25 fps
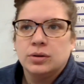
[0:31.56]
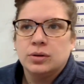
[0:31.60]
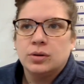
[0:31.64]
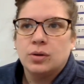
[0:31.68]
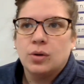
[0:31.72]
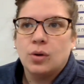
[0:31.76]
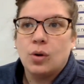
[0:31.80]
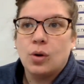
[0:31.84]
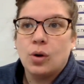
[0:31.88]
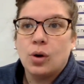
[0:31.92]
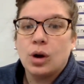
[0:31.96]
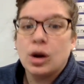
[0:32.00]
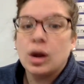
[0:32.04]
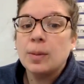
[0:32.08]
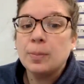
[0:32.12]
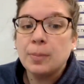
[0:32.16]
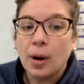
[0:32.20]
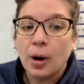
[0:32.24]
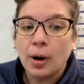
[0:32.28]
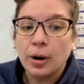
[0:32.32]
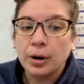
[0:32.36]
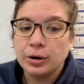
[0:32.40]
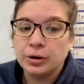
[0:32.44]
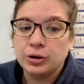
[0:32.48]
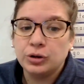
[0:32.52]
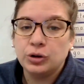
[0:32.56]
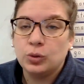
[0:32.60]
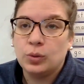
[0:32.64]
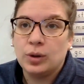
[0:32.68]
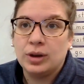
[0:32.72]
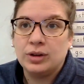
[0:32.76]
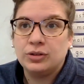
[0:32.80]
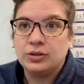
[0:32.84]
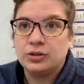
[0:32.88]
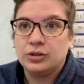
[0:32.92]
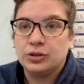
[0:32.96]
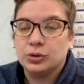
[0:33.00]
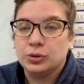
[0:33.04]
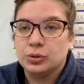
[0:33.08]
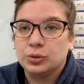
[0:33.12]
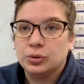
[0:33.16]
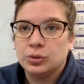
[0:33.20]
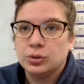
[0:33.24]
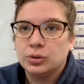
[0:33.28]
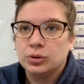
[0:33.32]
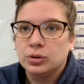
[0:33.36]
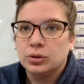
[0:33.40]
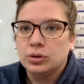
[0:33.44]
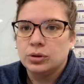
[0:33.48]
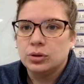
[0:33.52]
or a park you went to,
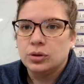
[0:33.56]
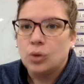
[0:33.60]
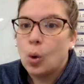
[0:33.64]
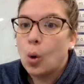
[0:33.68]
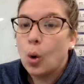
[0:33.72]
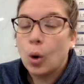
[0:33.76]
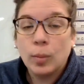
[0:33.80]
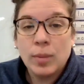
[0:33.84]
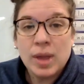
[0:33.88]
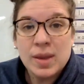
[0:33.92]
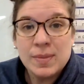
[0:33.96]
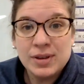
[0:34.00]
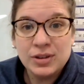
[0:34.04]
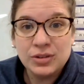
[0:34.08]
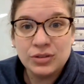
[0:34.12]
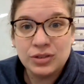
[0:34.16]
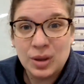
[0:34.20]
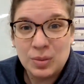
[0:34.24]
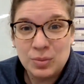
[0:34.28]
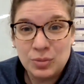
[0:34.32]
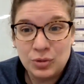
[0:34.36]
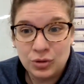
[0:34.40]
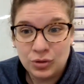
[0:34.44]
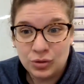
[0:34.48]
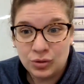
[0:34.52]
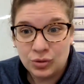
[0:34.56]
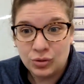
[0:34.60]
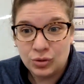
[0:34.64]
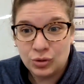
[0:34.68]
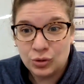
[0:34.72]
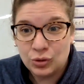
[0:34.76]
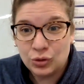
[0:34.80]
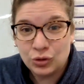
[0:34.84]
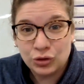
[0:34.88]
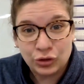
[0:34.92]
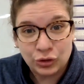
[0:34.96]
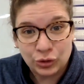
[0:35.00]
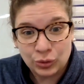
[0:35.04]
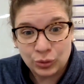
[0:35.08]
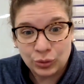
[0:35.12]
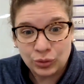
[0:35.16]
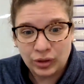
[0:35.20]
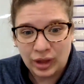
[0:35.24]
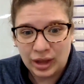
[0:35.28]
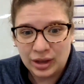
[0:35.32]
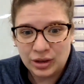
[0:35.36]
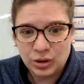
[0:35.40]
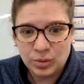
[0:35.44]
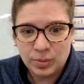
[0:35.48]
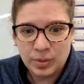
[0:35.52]
or maybe some new shoes
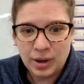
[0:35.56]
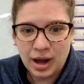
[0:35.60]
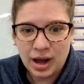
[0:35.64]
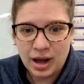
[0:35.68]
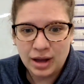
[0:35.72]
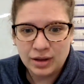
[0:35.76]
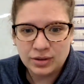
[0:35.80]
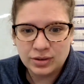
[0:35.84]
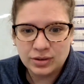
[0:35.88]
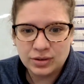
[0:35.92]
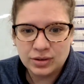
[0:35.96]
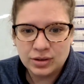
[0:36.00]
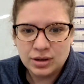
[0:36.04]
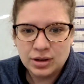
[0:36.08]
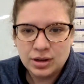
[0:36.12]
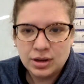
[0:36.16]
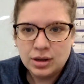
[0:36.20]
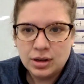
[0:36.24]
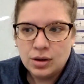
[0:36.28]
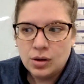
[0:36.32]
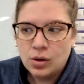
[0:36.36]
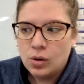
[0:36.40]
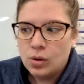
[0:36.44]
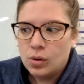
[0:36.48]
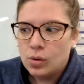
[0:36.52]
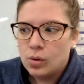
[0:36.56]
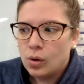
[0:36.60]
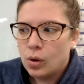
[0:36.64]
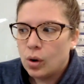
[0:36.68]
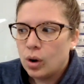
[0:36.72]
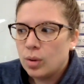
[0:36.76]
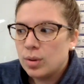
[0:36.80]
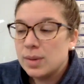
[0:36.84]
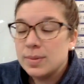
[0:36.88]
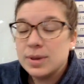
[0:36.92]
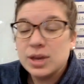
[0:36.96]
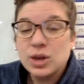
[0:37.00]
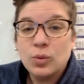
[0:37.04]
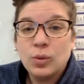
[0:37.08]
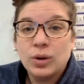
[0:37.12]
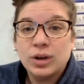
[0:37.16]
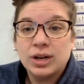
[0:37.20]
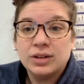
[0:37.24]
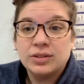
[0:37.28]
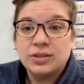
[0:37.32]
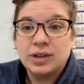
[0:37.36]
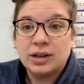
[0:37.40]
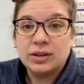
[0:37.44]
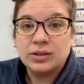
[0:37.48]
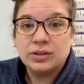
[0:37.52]
that you bought, or maybe you want to
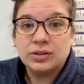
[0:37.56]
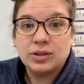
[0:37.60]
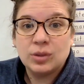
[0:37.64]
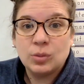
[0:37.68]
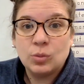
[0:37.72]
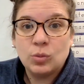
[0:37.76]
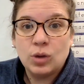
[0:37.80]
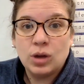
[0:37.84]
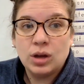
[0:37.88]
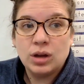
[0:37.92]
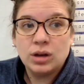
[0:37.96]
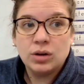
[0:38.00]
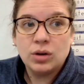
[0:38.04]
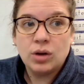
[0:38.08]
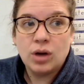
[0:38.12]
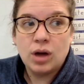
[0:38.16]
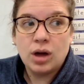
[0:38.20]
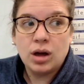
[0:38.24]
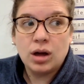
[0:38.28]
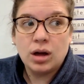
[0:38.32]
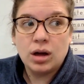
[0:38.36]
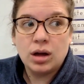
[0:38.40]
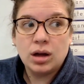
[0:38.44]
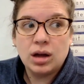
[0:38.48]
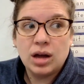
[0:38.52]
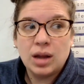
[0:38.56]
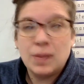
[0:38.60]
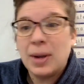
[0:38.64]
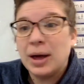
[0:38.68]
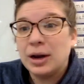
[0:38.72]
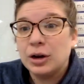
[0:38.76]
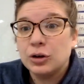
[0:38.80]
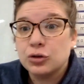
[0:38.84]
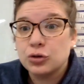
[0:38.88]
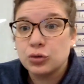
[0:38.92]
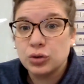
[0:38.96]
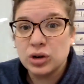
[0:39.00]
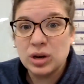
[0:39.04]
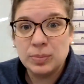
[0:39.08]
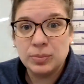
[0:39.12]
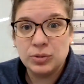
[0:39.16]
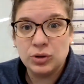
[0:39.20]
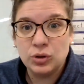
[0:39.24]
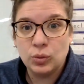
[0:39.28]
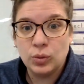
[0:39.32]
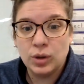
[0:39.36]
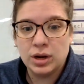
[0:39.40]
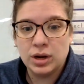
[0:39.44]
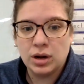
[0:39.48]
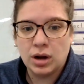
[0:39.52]
tell someone uh, about a trip
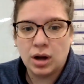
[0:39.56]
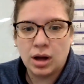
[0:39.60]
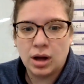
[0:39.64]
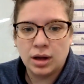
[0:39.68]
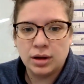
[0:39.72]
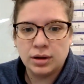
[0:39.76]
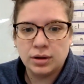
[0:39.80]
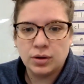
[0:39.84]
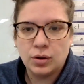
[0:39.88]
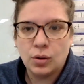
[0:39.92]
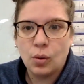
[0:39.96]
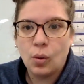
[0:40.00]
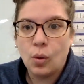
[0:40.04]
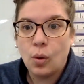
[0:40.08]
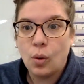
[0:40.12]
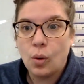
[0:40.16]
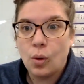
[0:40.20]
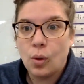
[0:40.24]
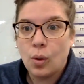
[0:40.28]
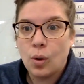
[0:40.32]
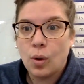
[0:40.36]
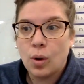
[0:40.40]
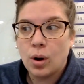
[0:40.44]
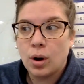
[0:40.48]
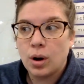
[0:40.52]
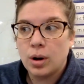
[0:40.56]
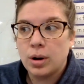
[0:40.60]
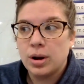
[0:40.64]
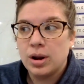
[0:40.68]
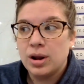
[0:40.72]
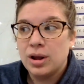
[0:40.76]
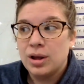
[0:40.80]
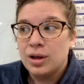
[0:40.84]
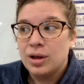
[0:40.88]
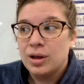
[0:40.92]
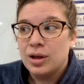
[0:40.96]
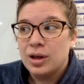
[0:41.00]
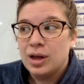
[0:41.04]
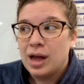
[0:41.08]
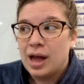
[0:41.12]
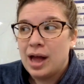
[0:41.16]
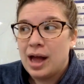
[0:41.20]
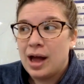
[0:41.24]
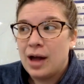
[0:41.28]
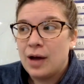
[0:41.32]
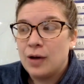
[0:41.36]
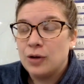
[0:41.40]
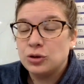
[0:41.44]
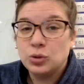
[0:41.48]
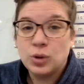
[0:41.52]
you went on, or
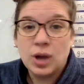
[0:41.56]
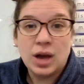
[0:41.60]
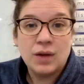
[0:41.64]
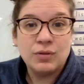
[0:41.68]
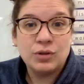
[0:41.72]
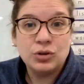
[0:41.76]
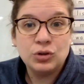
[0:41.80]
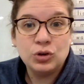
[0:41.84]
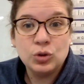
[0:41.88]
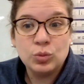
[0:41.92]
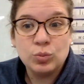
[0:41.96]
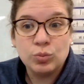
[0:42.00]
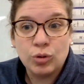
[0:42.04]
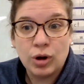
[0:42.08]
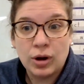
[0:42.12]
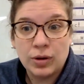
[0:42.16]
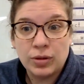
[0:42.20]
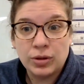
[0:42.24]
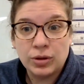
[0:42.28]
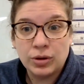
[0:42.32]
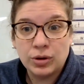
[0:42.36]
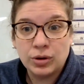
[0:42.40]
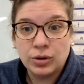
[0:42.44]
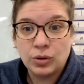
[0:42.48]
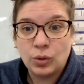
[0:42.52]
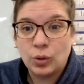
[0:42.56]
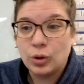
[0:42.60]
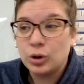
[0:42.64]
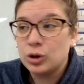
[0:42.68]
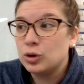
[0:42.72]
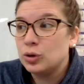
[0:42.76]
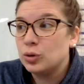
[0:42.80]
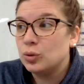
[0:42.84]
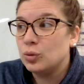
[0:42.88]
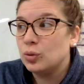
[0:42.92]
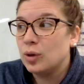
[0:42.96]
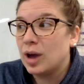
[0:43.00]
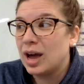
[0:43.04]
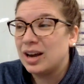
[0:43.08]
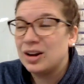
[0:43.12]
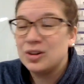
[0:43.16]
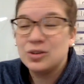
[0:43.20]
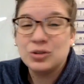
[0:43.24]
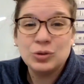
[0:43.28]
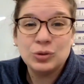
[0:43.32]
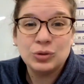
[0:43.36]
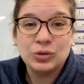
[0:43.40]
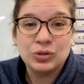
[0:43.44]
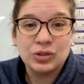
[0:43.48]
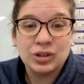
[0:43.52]
how you have a new brother or you had a
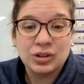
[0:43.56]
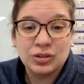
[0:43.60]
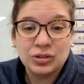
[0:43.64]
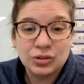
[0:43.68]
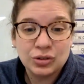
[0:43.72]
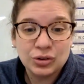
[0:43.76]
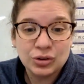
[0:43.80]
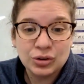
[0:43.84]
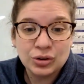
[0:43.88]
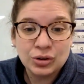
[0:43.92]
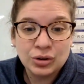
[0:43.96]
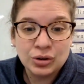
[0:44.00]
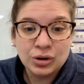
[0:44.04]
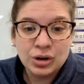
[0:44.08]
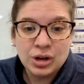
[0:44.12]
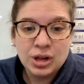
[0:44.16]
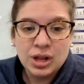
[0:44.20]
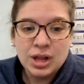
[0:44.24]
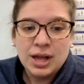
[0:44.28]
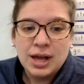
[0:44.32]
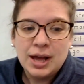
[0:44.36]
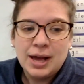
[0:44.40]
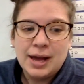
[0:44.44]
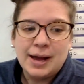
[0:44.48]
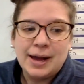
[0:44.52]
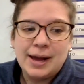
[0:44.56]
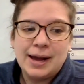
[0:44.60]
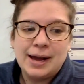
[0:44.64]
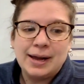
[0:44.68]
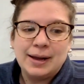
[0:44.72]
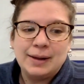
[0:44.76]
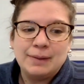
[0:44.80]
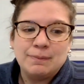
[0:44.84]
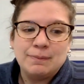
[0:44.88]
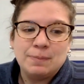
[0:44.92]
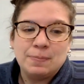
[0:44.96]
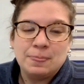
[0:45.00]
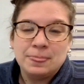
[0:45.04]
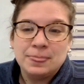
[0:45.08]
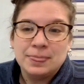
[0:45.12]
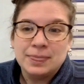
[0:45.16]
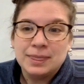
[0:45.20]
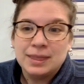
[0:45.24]
new sister. Um,